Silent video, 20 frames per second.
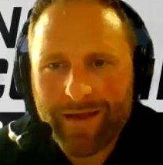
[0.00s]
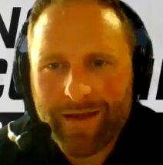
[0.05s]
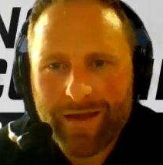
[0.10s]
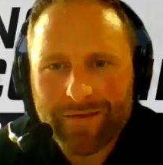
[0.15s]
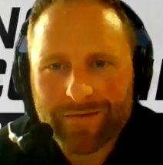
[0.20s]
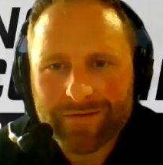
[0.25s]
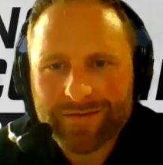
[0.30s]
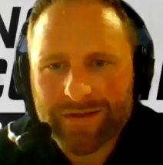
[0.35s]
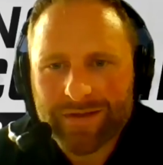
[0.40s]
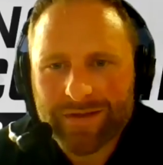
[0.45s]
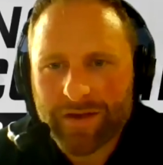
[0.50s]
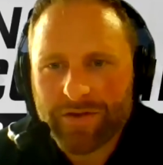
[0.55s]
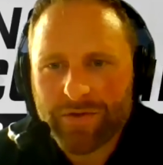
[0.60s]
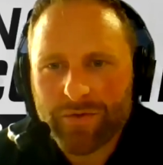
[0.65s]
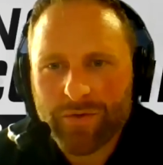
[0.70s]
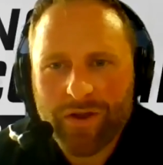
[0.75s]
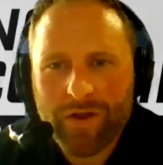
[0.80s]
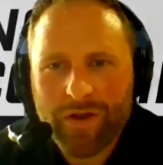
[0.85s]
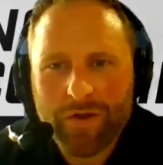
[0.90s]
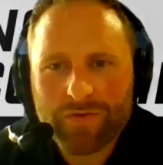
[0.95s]
and I was
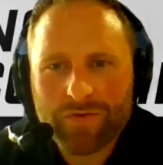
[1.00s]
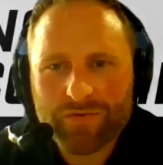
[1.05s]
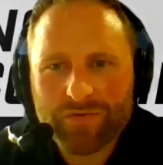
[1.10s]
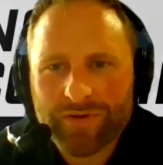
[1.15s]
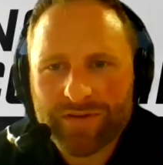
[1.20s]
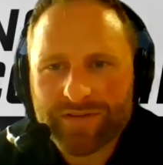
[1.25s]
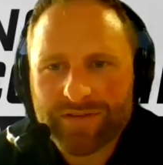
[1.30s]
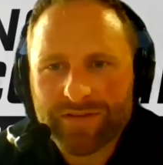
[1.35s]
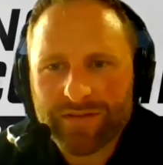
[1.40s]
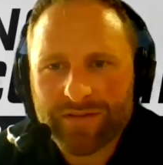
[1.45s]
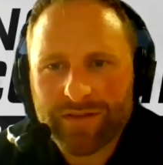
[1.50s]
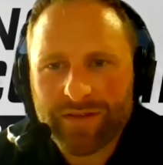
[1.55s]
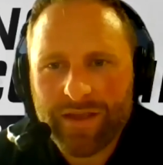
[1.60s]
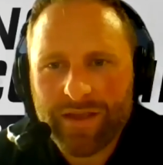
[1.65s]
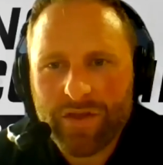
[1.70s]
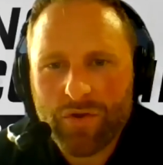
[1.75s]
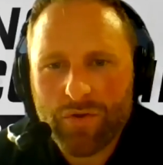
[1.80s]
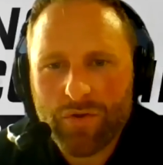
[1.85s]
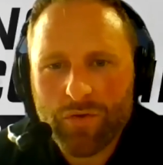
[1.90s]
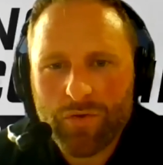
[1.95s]
talking to a coach
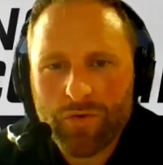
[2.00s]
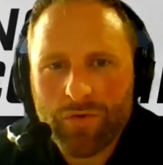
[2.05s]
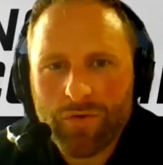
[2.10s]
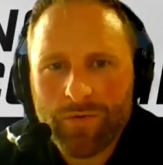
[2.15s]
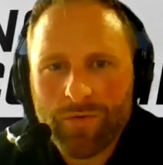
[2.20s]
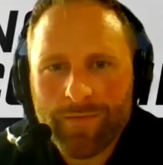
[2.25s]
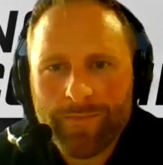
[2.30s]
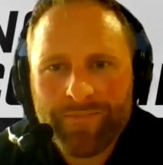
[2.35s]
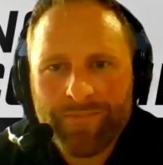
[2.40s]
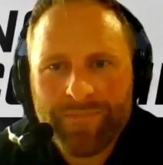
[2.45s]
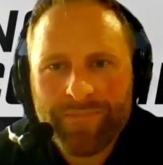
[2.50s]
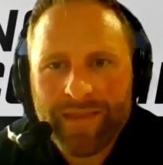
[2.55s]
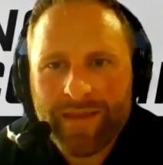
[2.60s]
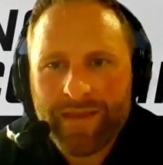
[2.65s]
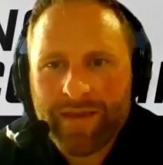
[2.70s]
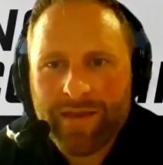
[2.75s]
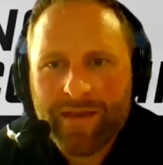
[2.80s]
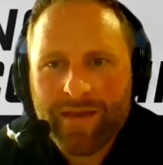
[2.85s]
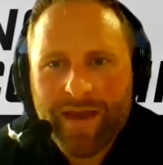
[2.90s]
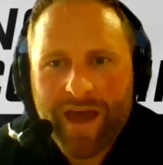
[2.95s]
recently who
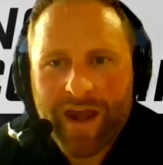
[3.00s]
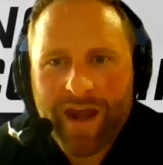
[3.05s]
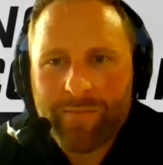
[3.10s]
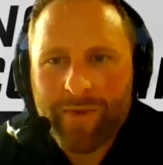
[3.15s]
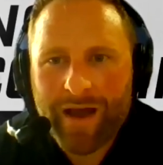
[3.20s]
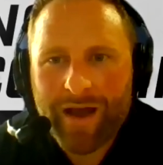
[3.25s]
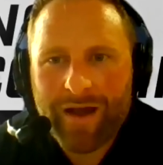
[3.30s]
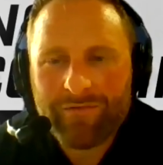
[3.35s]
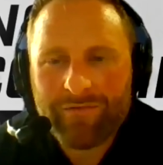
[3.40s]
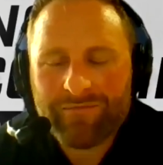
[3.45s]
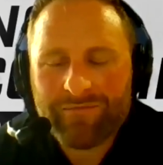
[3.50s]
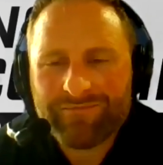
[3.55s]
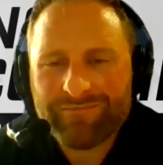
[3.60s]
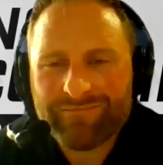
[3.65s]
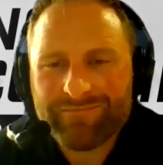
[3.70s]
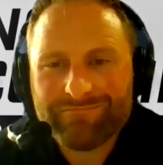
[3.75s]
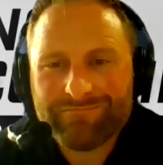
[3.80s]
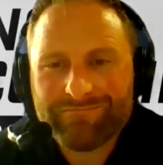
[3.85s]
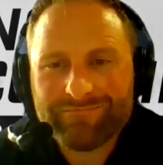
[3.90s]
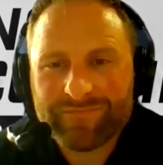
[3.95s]
had about
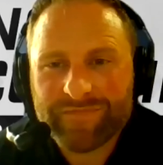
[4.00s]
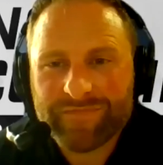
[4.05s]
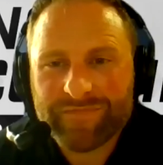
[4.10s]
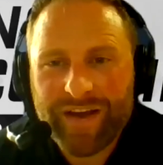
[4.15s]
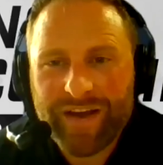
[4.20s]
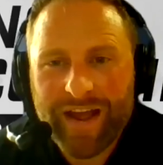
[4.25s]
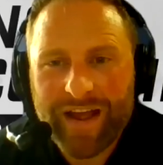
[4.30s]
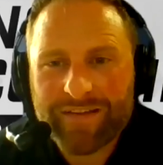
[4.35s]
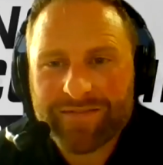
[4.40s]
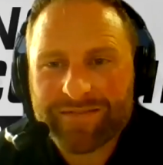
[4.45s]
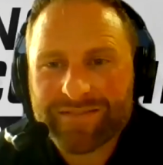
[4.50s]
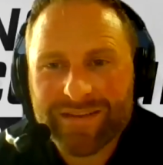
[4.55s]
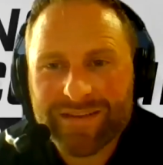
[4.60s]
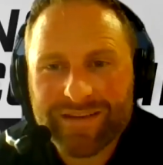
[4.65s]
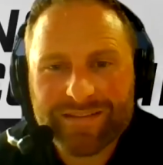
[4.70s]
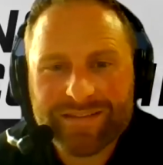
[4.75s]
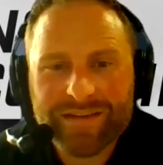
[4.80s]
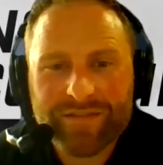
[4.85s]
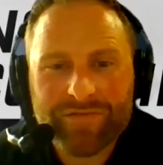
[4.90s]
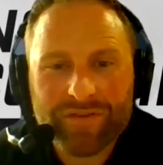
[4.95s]
five,
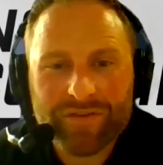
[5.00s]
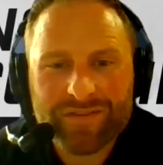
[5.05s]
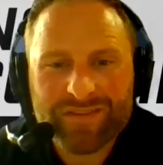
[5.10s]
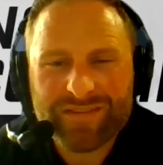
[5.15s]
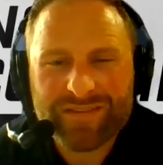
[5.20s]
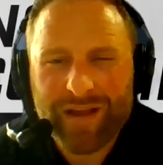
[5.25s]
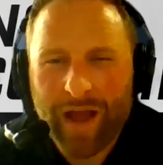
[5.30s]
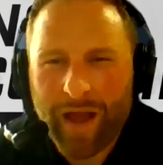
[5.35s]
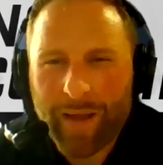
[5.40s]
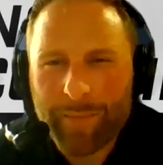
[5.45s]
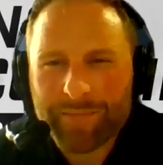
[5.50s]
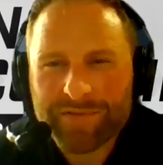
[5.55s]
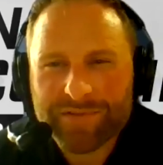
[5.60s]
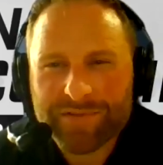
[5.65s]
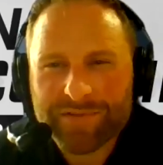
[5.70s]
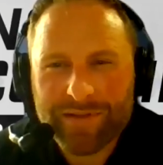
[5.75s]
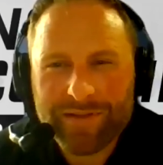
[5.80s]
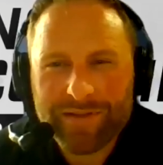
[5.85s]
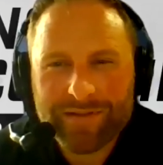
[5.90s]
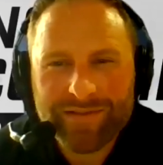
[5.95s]
six different
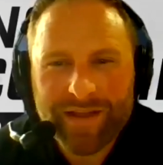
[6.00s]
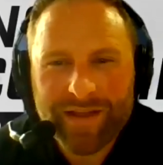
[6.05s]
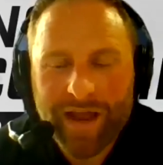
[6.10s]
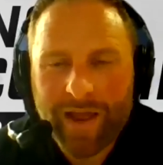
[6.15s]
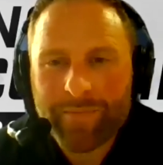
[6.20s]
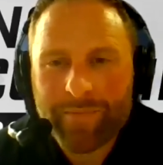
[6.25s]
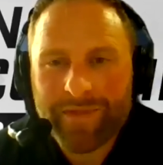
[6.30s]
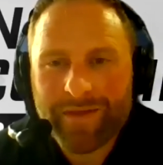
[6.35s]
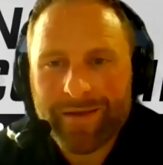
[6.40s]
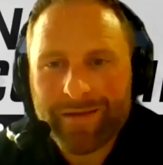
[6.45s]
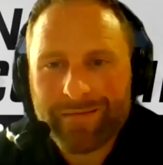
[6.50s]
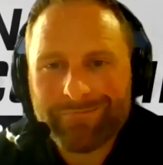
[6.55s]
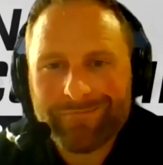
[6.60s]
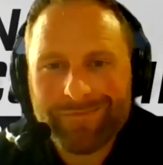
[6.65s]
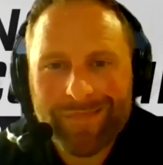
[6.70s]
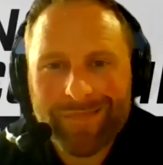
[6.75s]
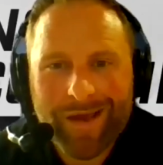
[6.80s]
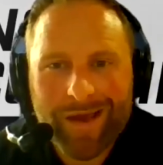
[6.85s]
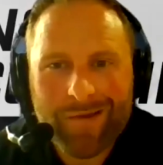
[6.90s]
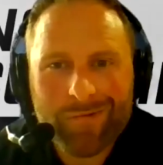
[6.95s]
stops in the time that
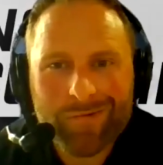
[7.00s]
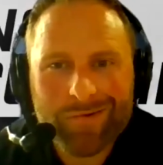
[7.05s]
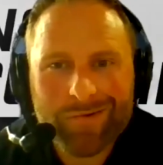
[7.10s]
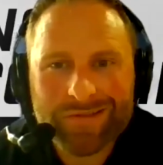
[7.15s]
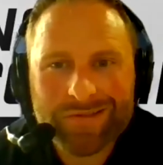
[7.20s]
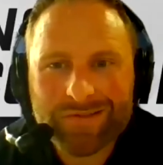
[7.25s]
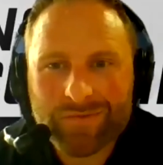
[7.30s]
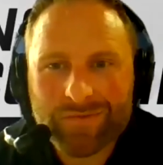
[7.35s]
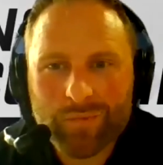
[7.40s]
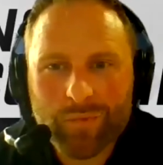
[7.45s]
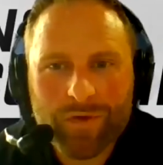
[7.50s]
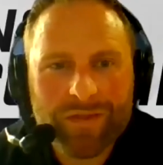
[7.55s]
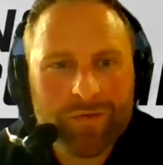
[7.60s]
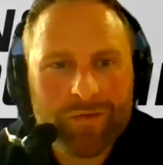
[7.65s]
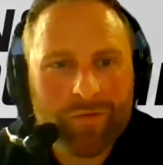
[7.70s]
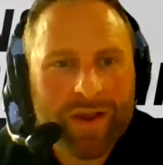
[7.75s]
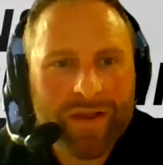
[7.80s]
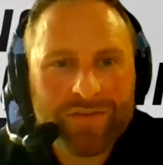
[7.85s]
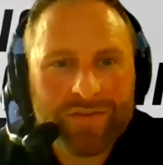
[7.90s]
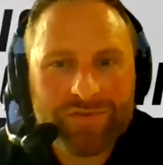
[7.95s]
I was with
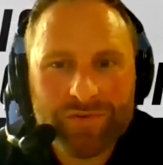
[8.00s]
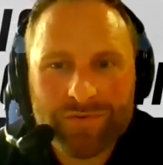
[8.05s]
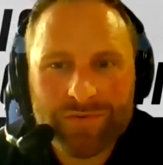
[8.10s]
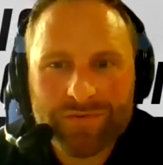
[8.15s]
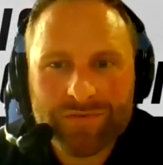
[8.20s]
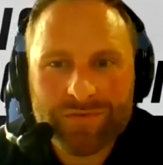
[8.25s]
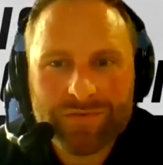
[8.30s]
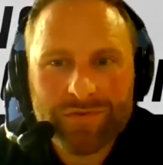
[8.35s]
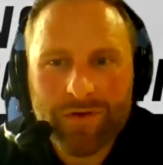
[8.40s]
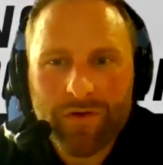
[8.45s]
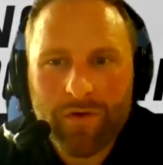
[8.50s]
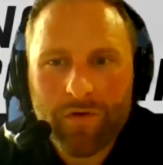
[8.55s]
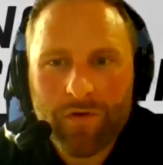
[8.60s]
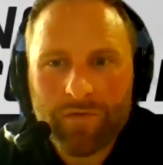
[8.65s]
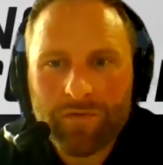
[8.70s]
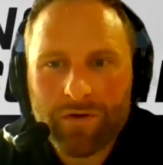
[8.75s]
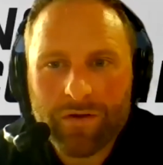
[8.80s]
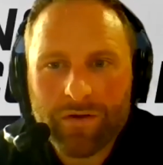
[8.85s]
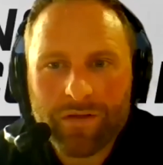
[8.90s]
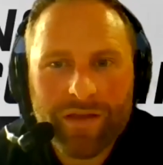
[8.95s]
the Rangers
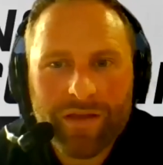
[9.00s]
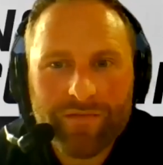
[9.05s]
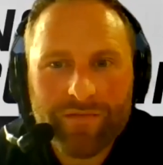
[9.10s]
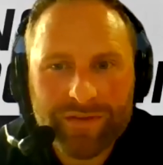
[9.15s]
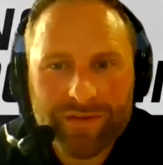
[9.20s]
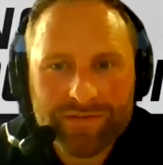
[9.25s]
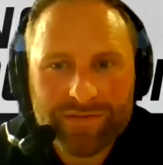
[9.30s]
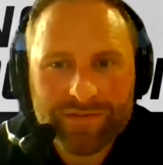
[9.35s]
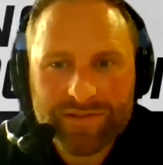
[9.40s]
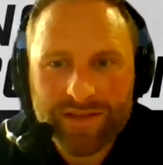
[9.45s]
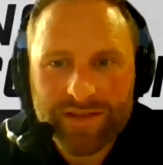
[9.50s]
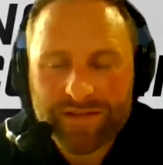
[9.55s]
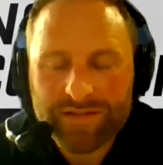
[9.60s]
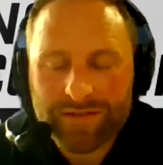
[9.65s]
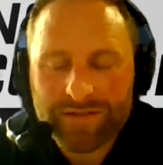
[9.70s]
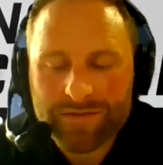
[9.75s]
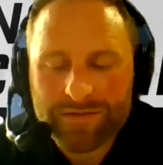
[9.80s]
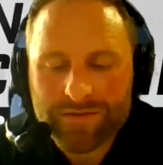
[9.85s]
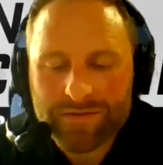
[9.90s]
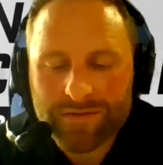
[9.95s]
over 11
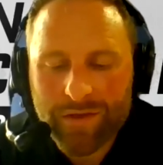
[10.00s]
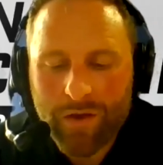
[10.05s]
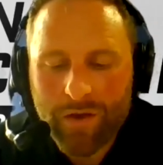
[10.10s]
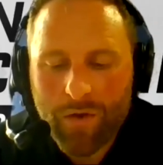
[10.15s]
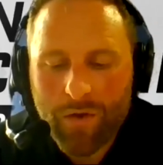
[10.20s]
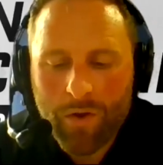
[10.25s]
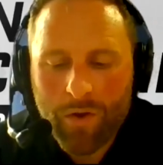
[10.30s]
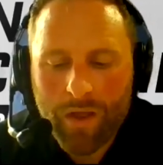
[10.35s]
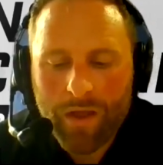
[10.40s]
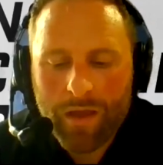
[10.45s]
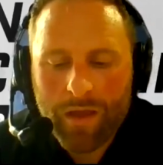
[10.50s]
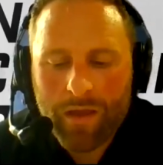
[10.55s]
seasons. So